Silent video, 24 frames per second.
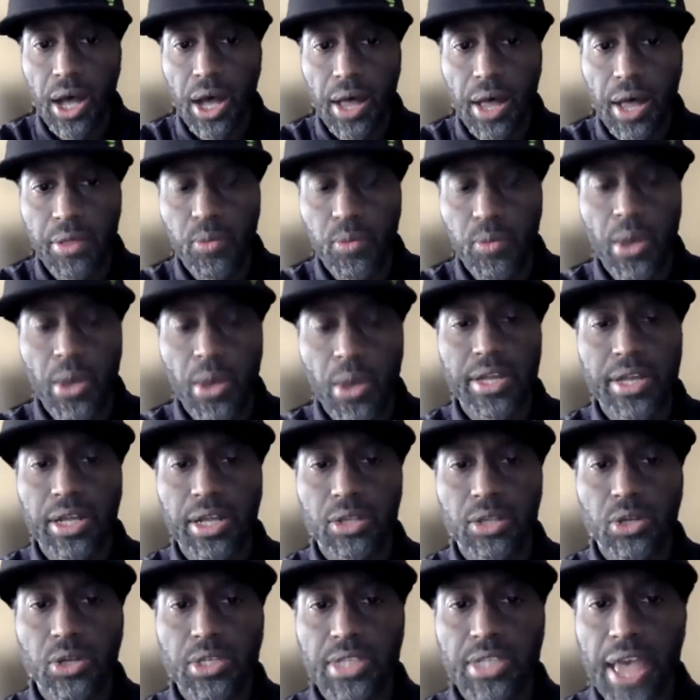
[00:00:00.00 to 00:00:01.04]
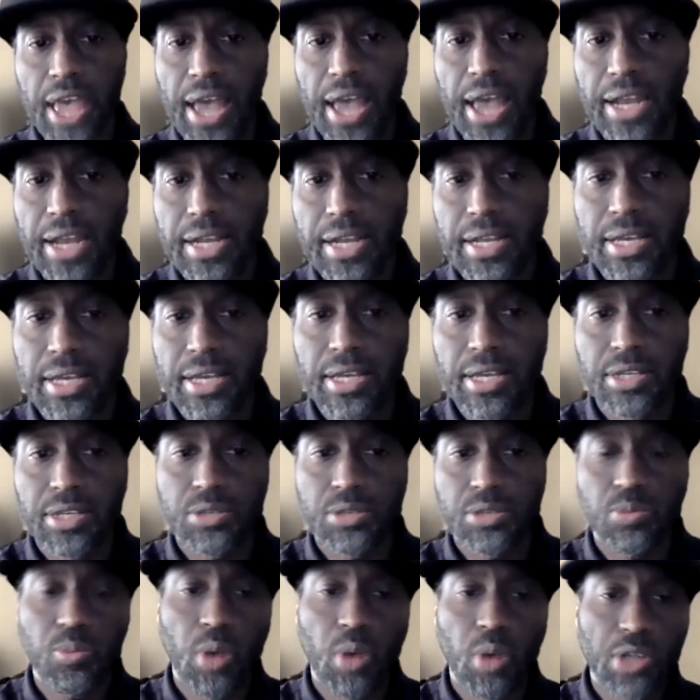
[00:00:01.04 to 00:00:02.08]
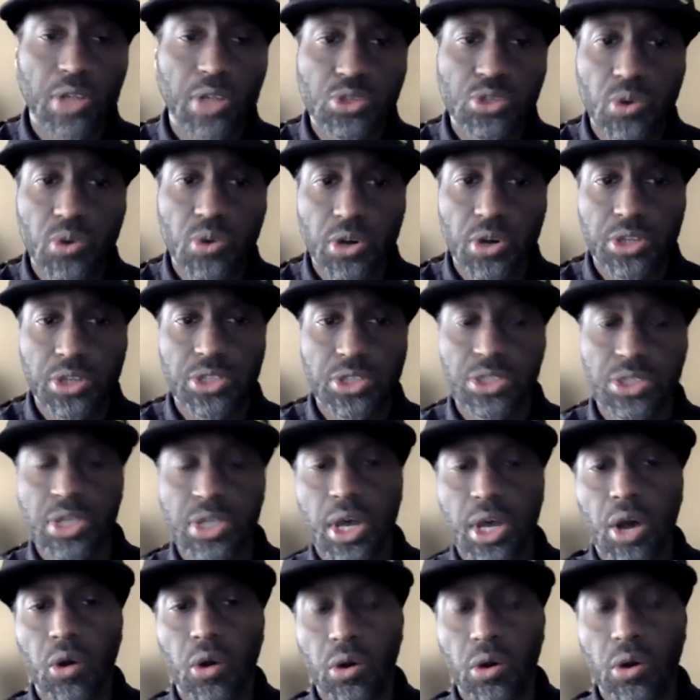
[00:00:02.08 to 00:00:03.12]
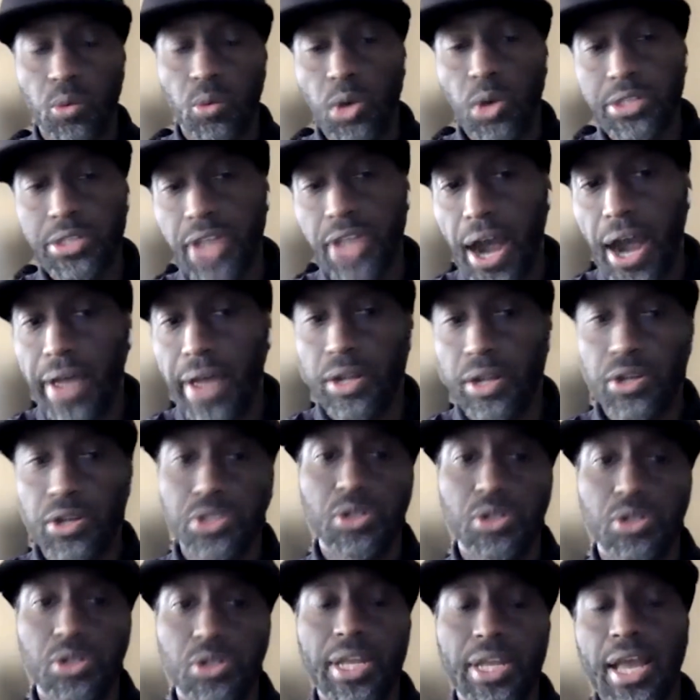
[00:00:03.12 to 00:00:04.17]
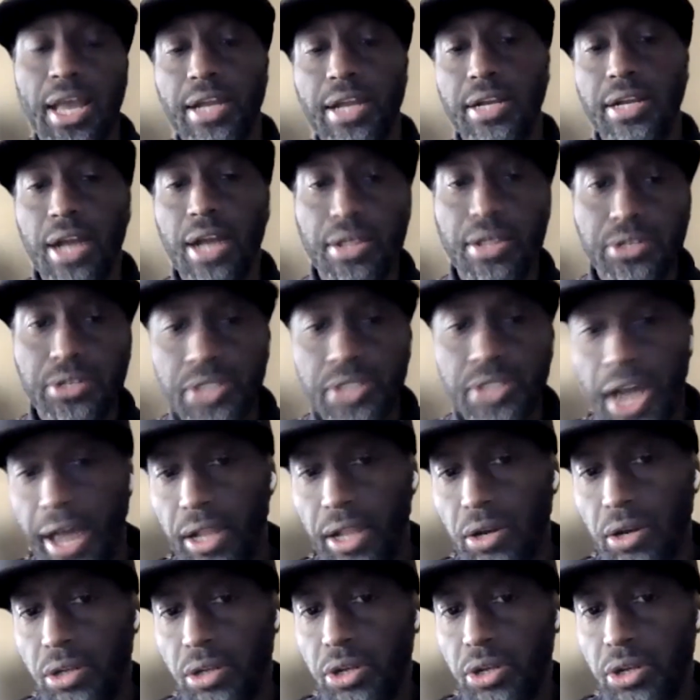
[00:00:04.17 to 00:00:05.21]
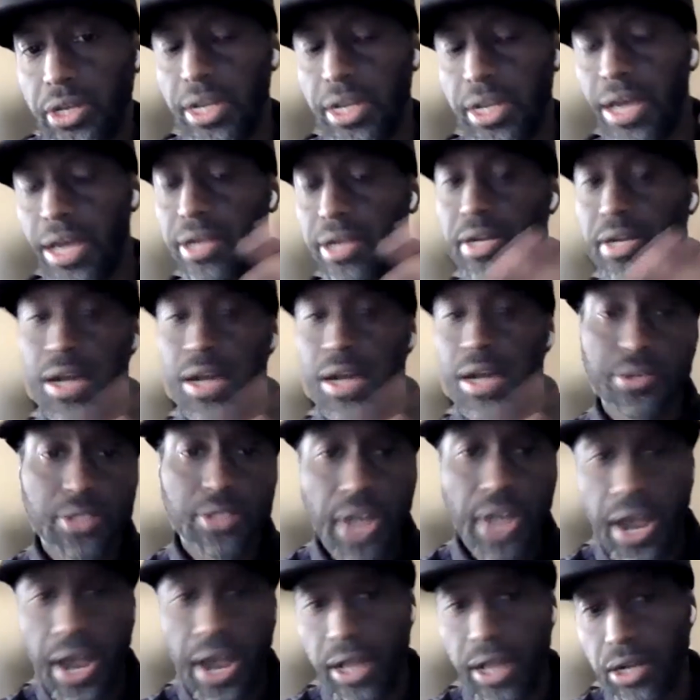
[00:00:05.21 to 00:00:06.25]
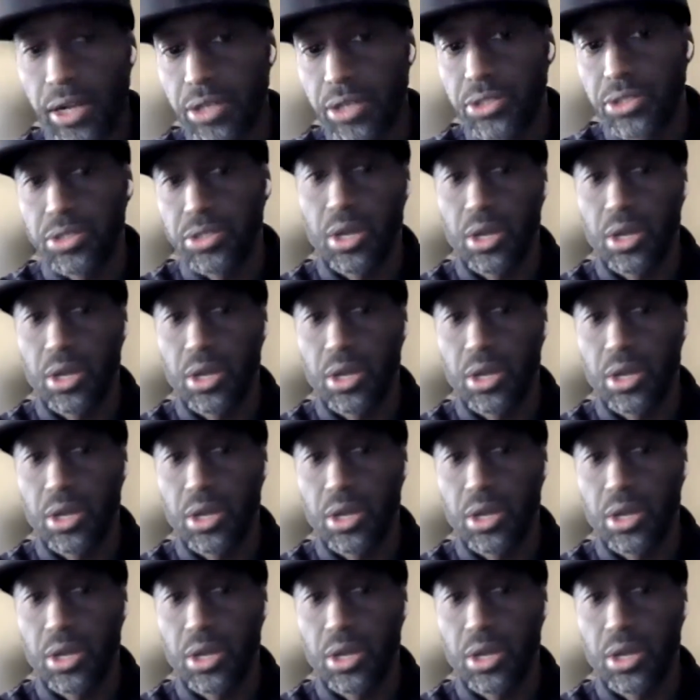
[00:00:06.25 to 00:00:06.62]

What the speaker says: The way that it looks at it is one source or one tiler is looking at another tiler, looking at another tiler.